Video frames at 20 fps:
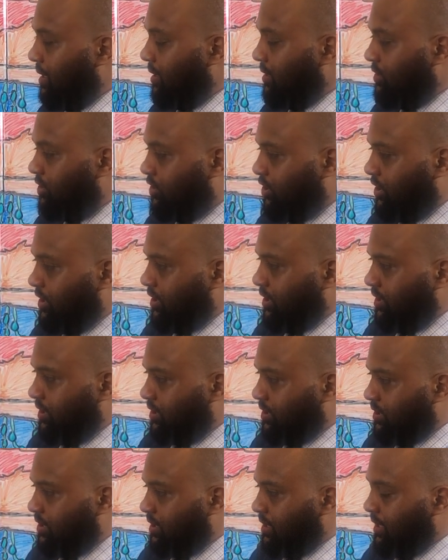
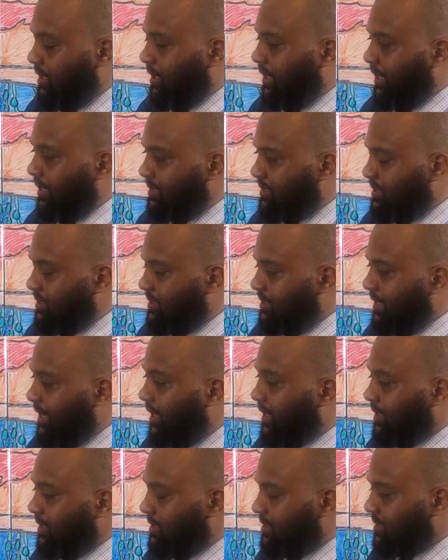genes, less
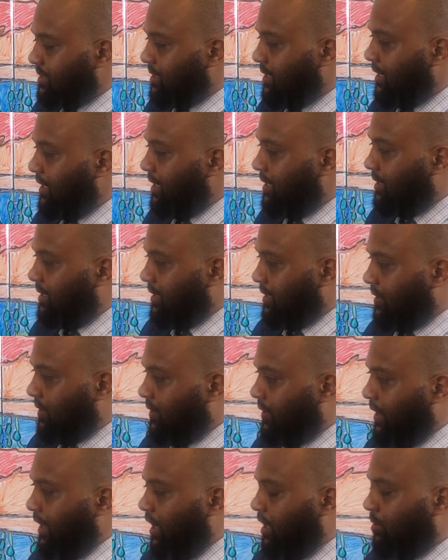cells that
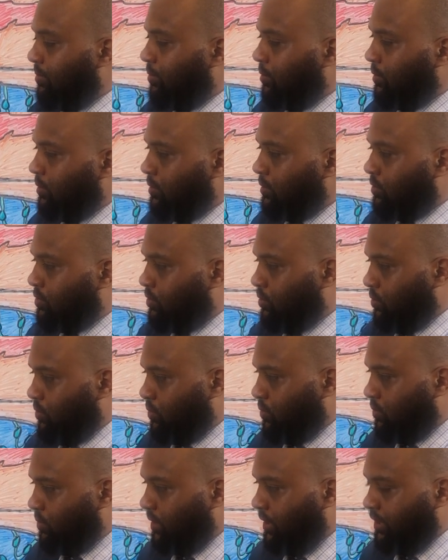are able
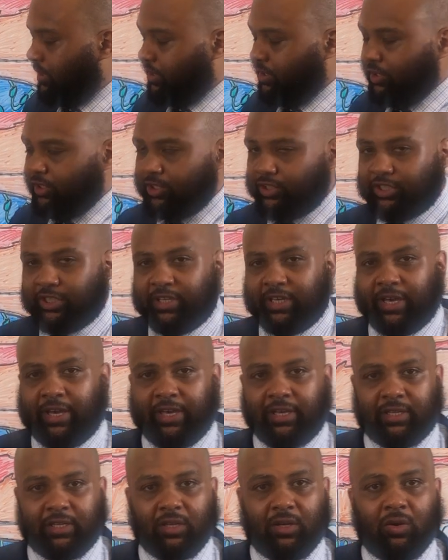to
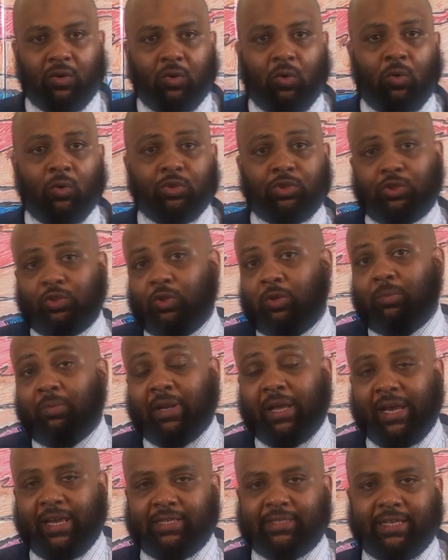initiate
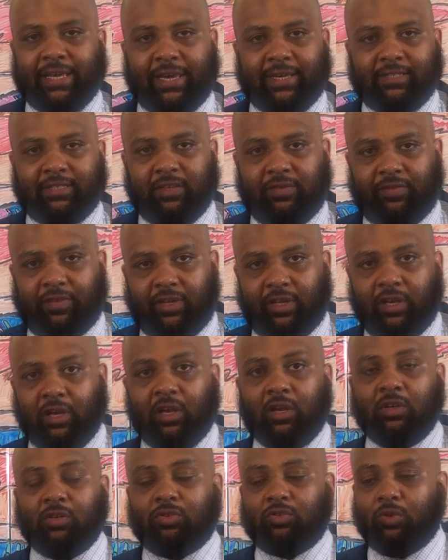osteoblast activity.
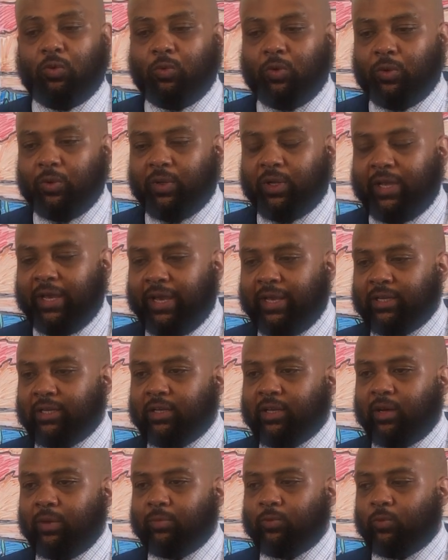So we will end
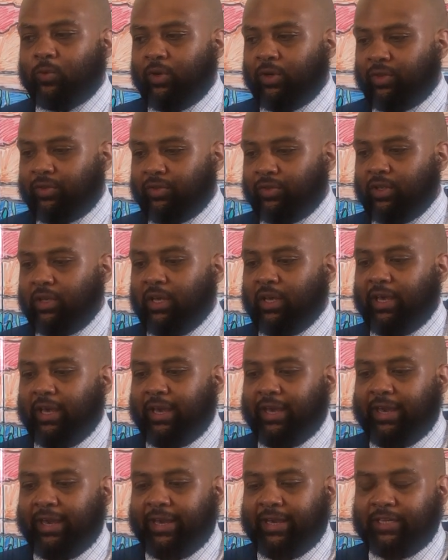up with
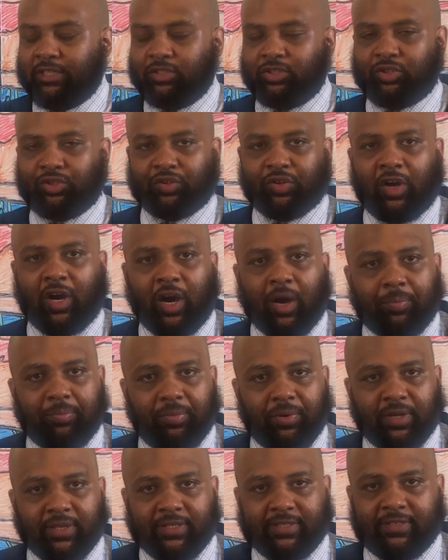a
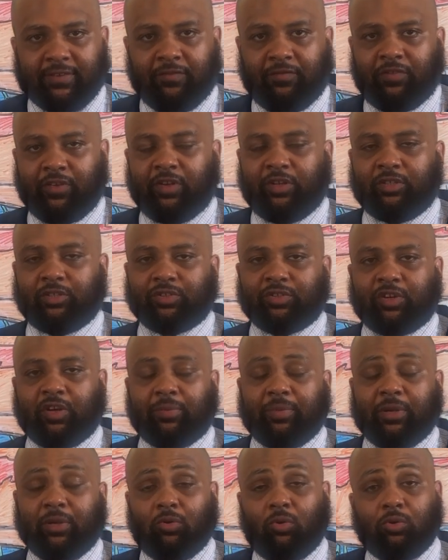drop, severe
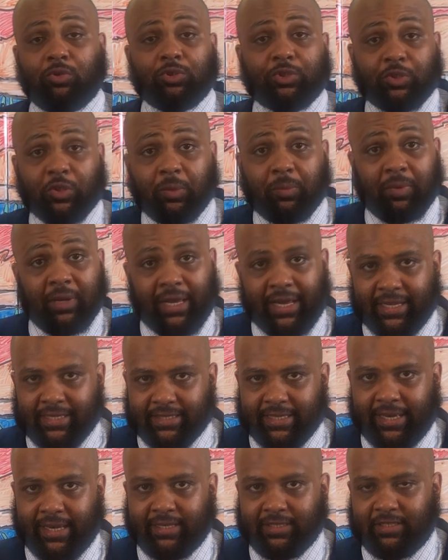drop in
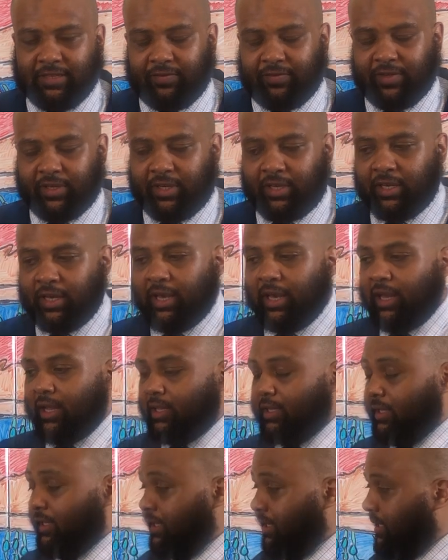osteoblast activity,
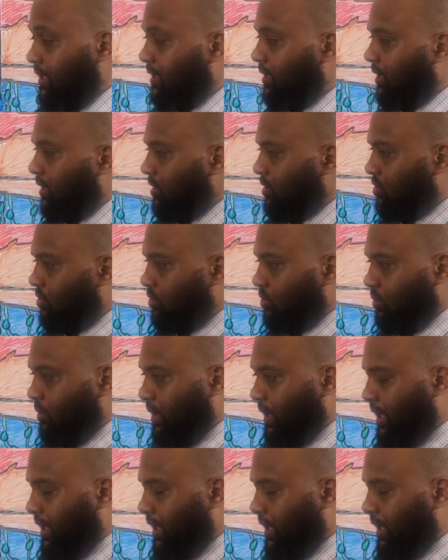leading to